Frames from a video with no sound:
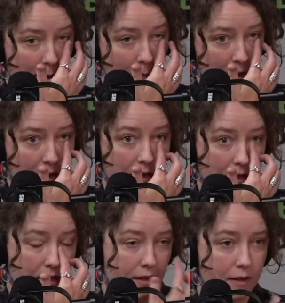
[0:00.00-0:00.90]
I
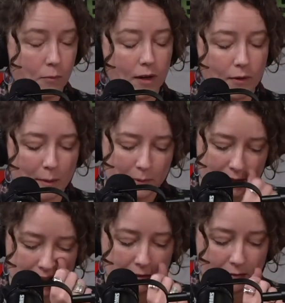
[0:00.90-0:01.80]
and what do I
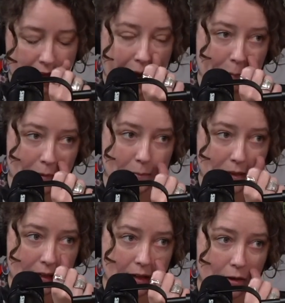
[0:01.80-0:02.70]
believe? That happened to me.